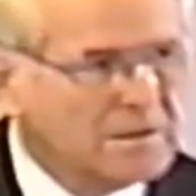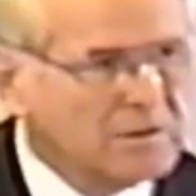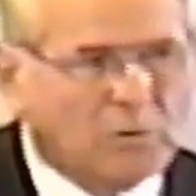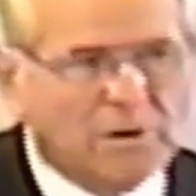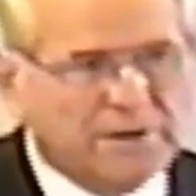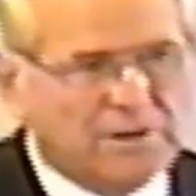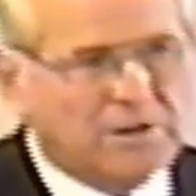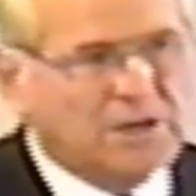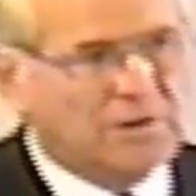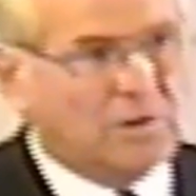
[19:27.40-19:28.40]
No
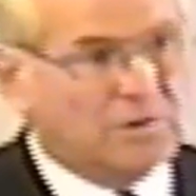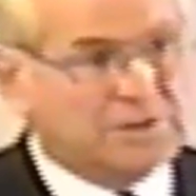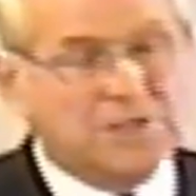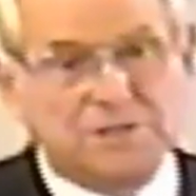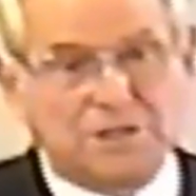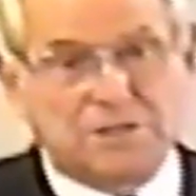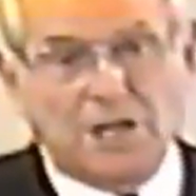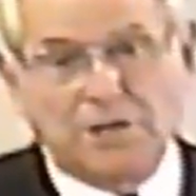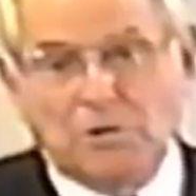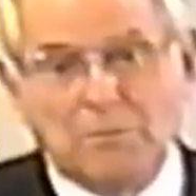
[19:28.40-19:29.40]
wonder the Lord Jesus
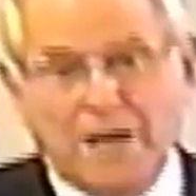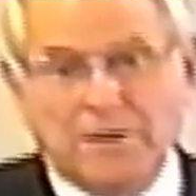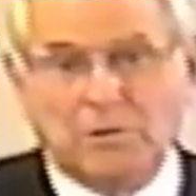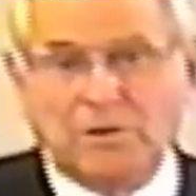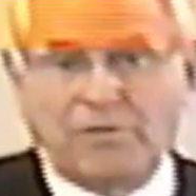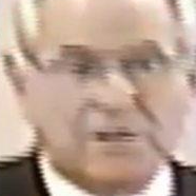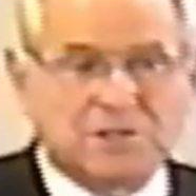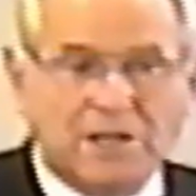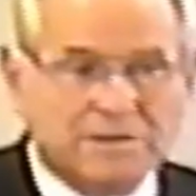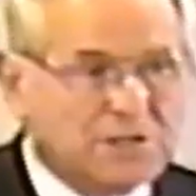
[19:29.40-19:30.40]
said, No man knoweth the
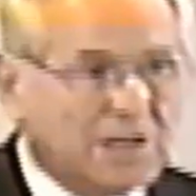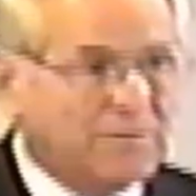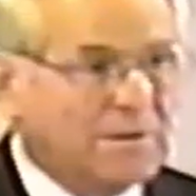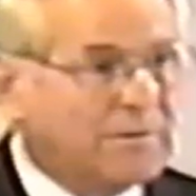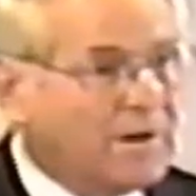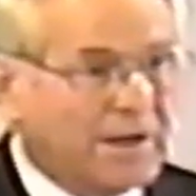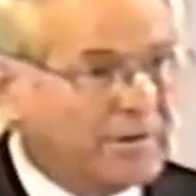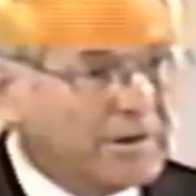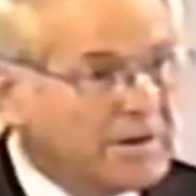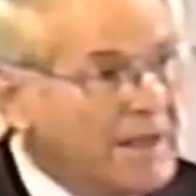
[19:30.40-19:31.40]
Son save the
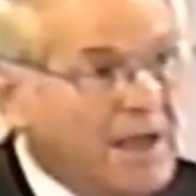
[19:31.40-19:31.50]
Father,